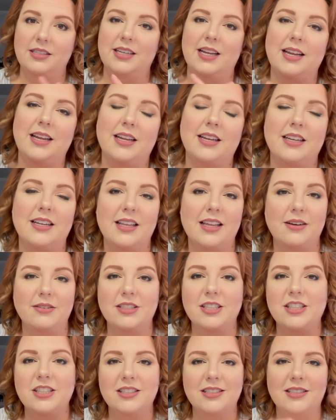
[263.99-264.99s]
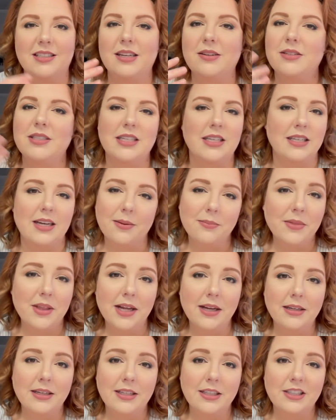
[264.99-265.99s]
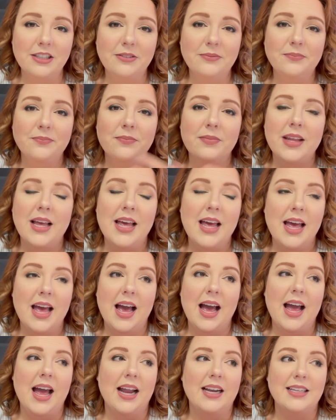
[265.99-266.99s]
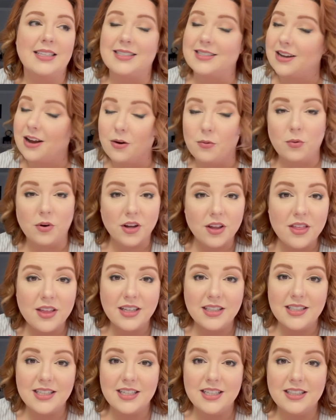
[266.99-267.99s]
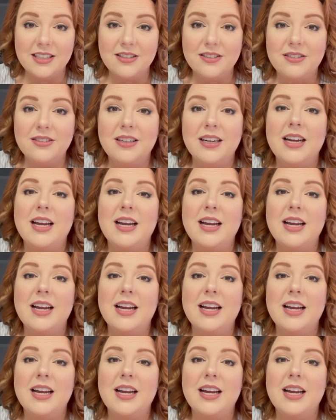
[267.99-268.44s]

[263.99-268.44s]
And that was just, it was a dumb thing to do and it's not worth it to do.